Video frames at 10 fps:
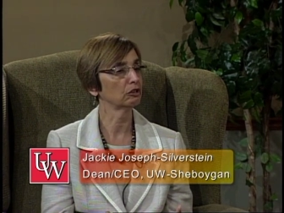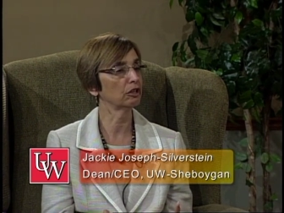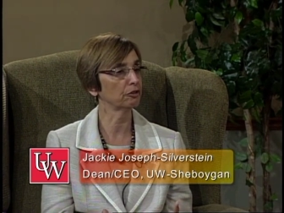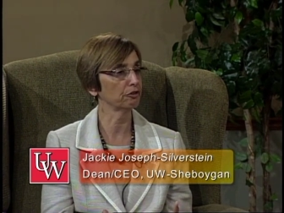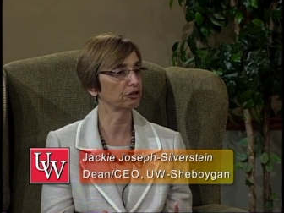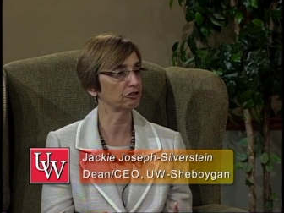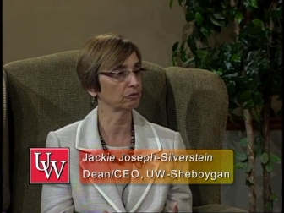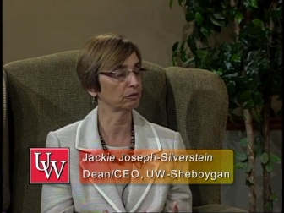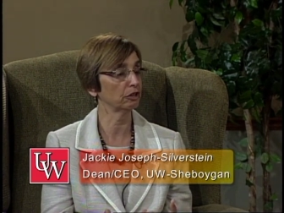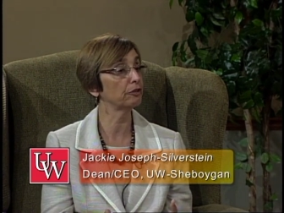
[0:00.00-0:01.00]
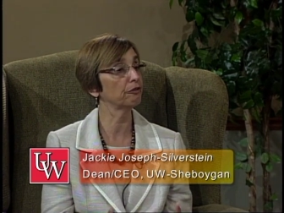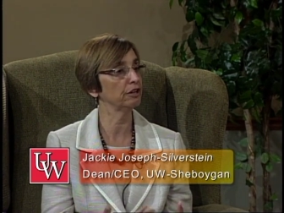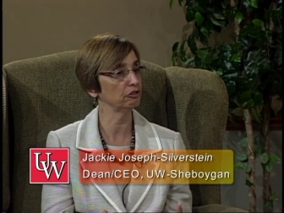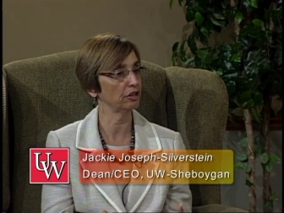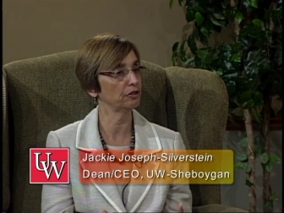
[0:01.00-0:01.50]
literate,
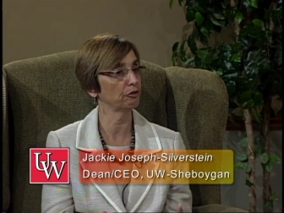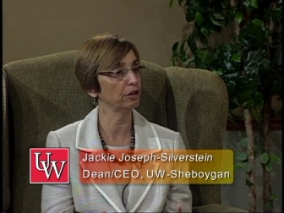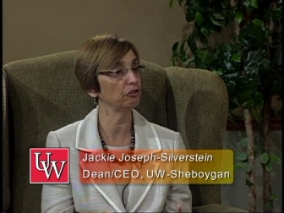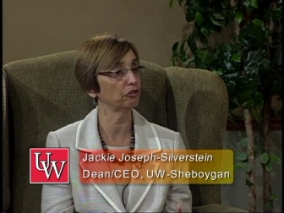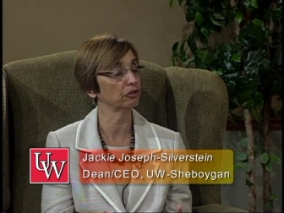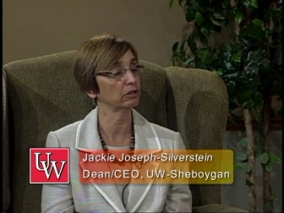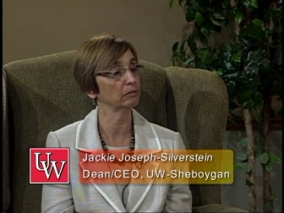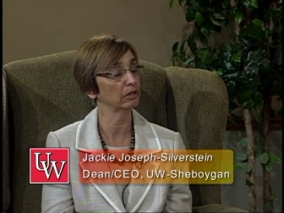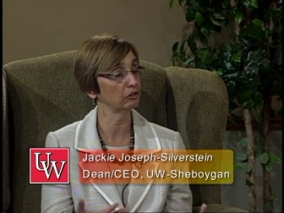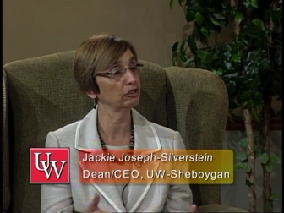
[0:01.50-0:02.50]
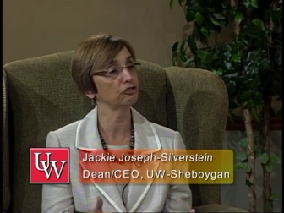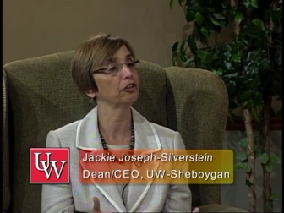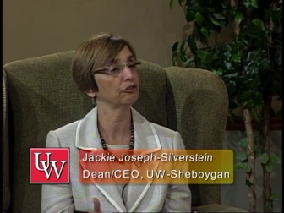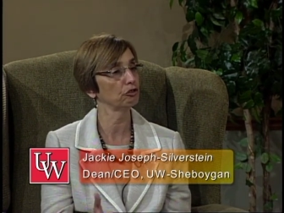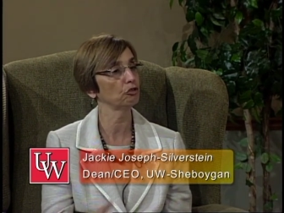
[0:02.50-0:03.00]
literate generation, at least
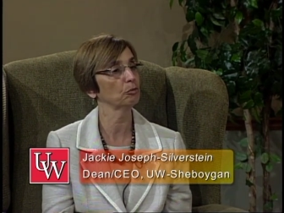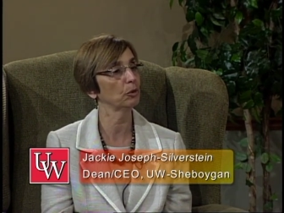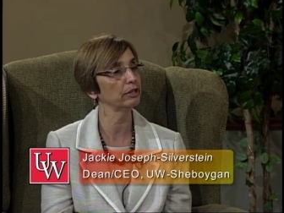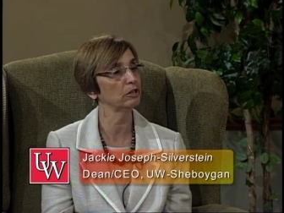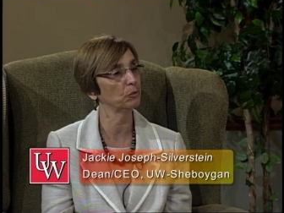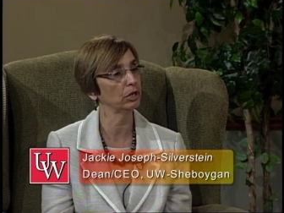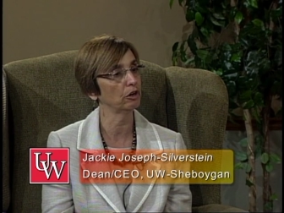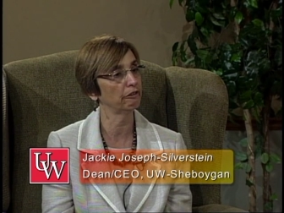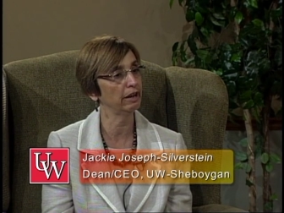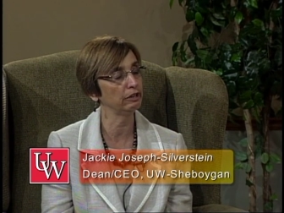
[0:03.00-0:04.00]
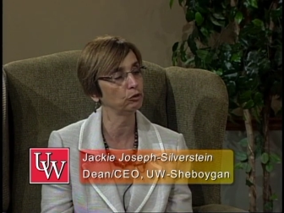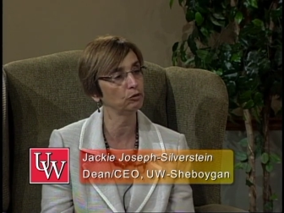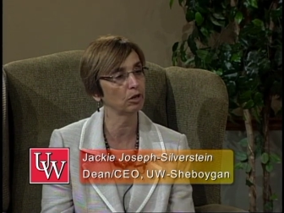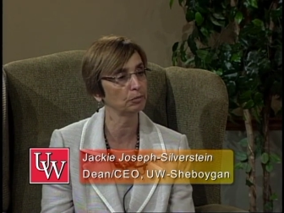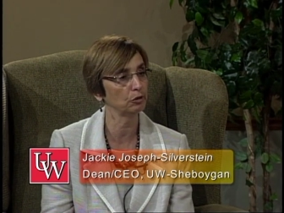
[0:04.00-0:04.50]
here in Sheboygan we are, at
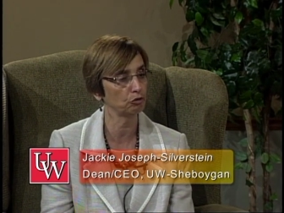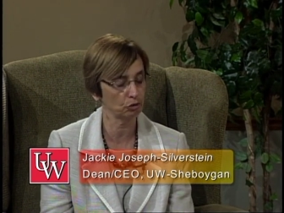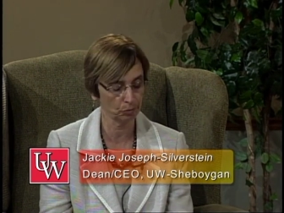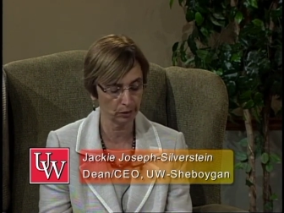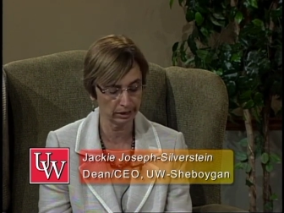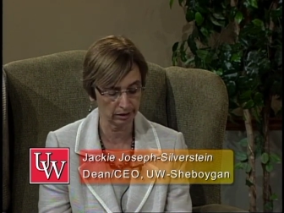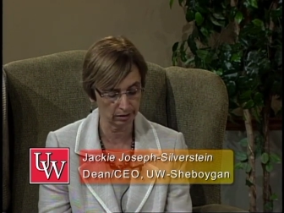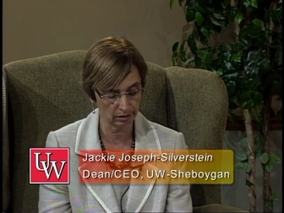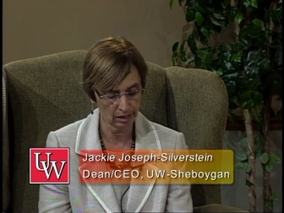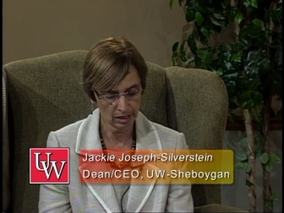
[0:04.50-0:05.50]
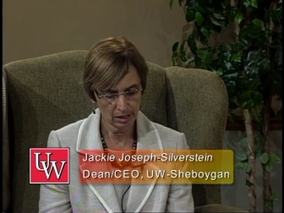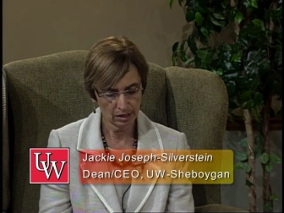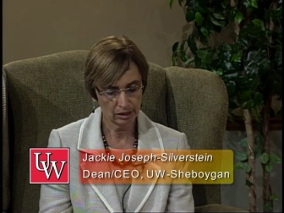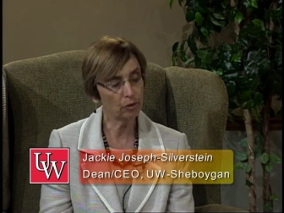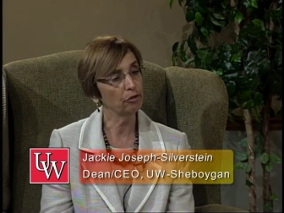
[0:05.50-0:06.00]
UW-Sheboygan.
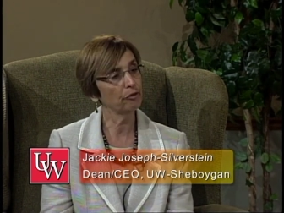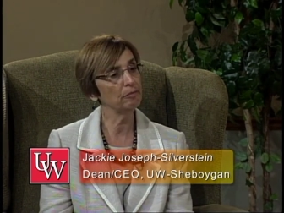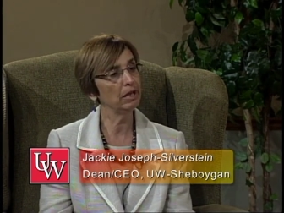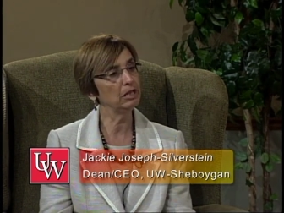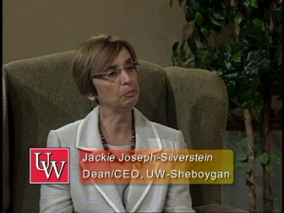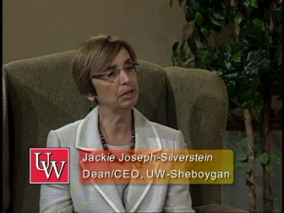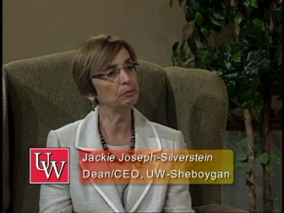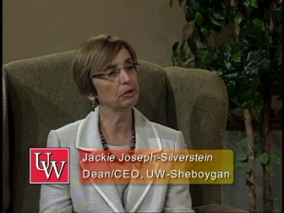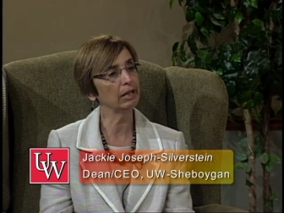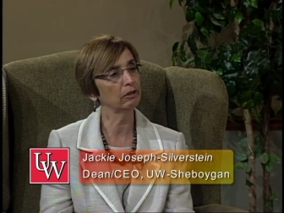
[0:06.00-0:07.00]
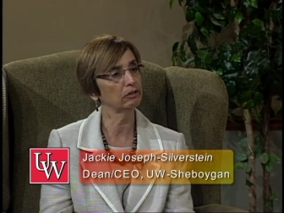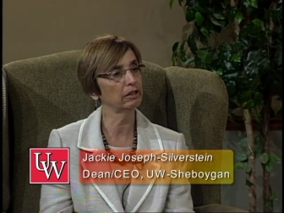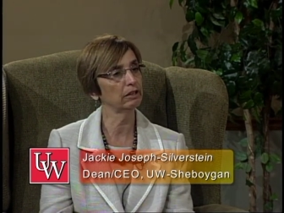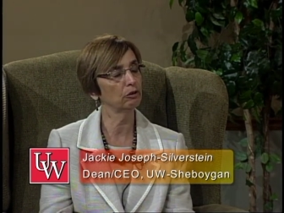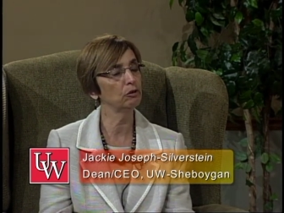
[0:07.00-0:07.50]
You know, there are many people out
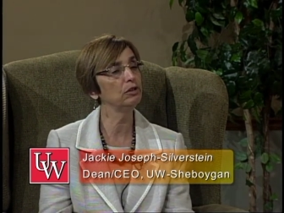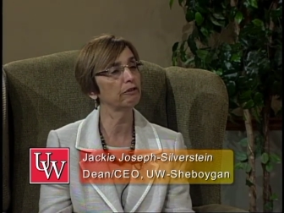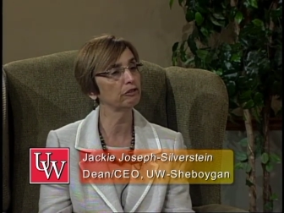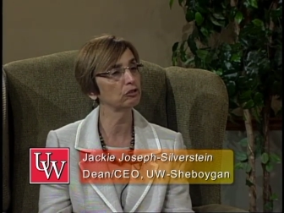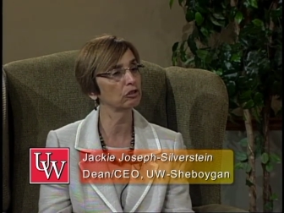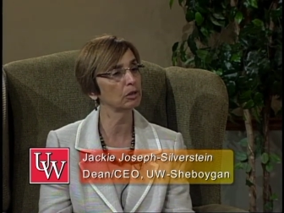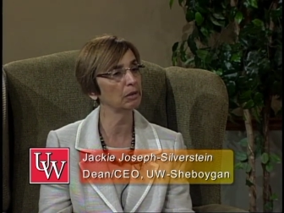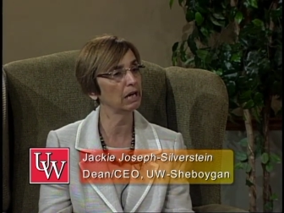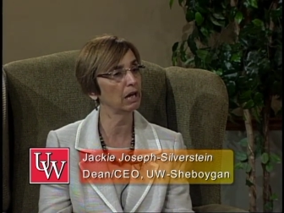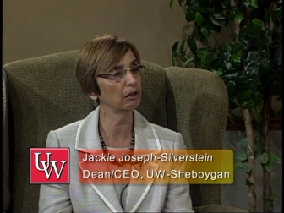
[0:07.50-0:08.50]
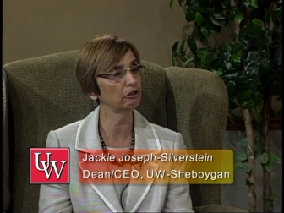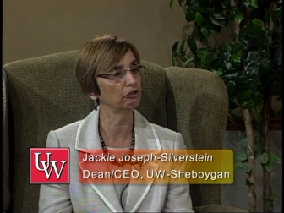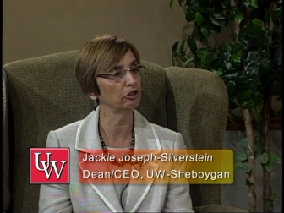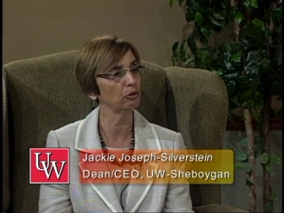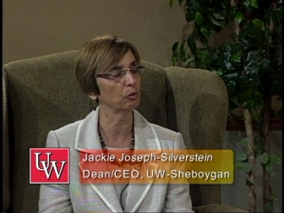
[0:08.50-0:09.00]
there who never took a
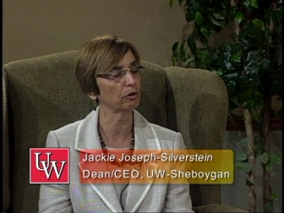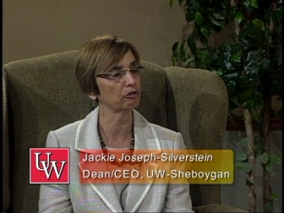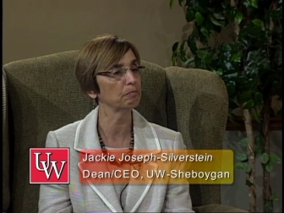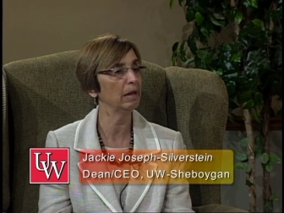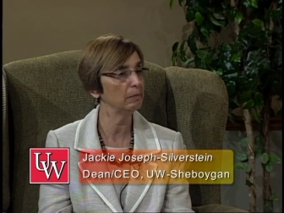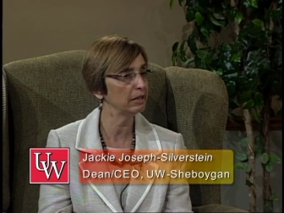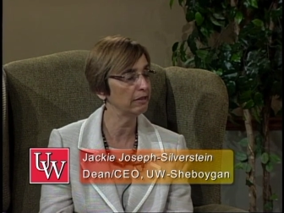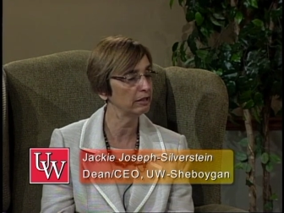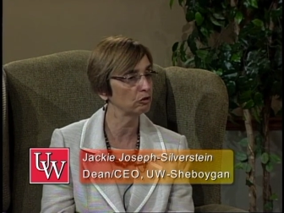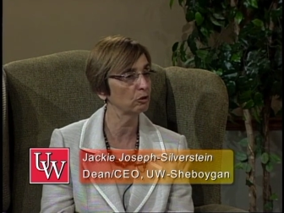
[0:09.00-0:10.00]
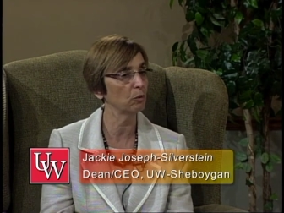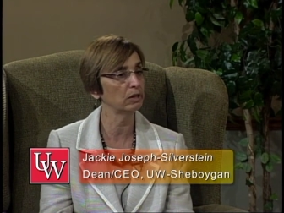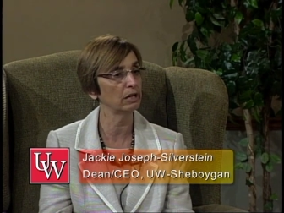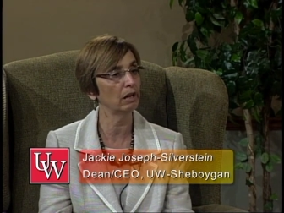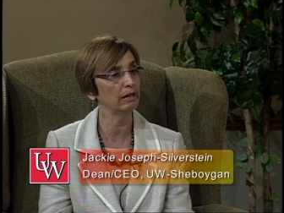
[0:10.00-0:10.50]
biology course. Maybe they took
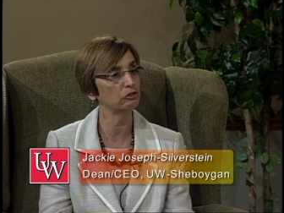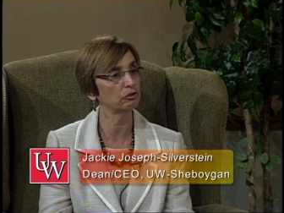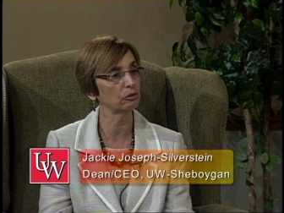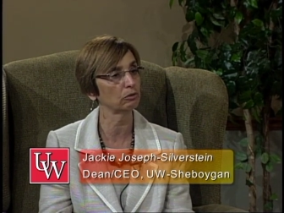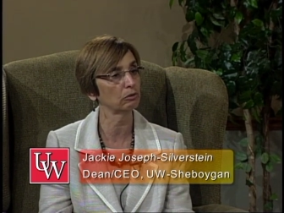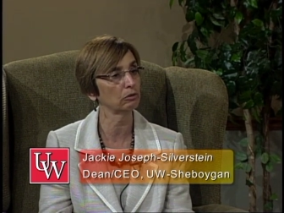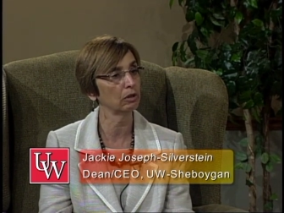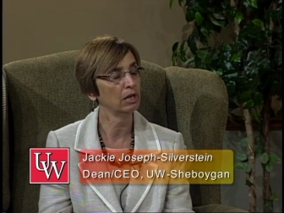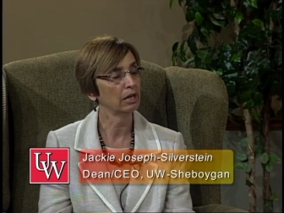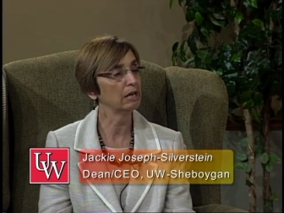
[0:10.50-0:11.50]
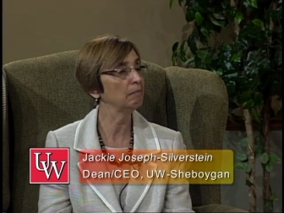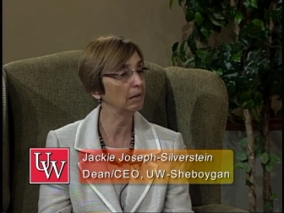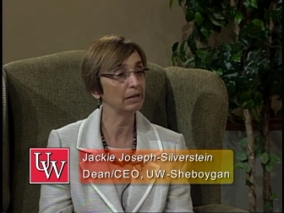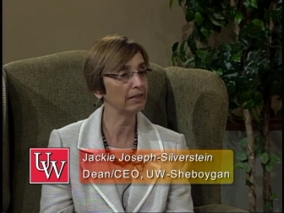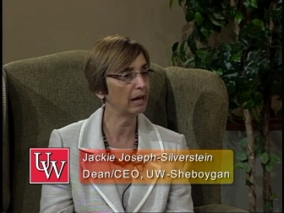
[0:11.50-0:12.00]
one in high school, and
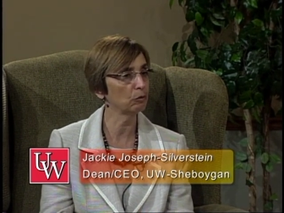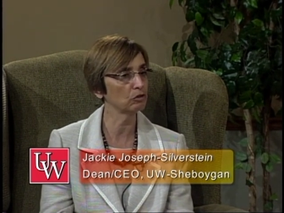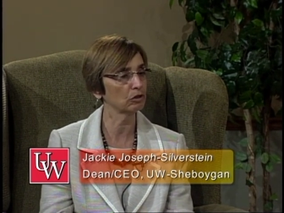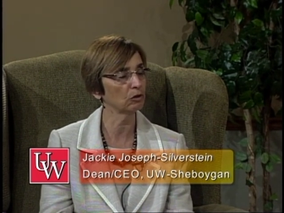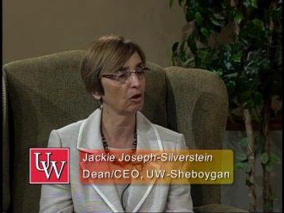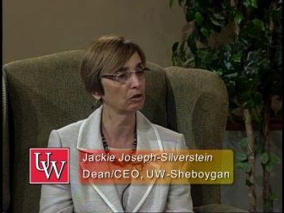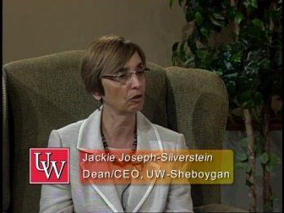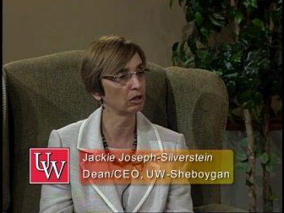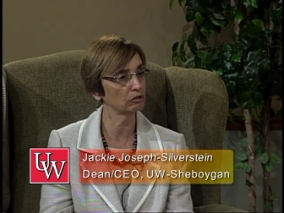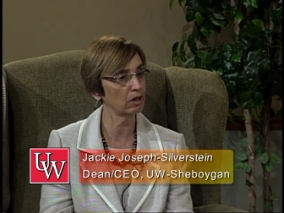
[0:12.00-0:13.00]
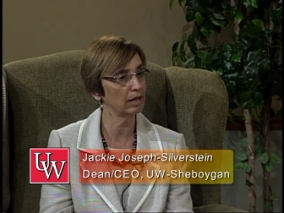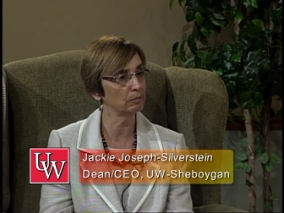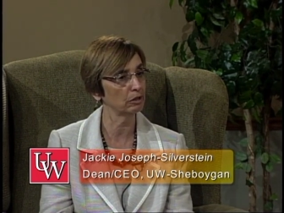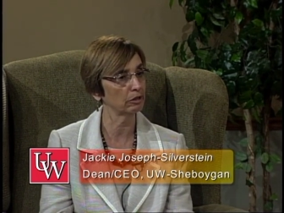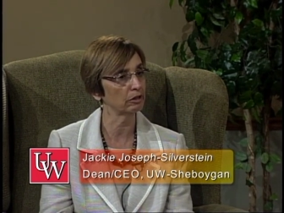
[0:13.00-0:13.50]
maybe that was a long, long
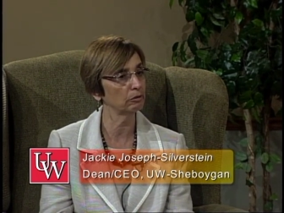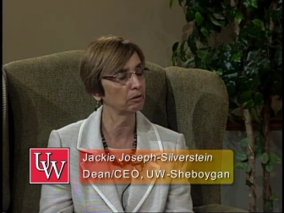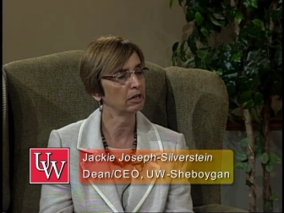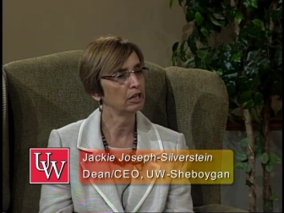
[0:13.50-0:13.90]
time ago.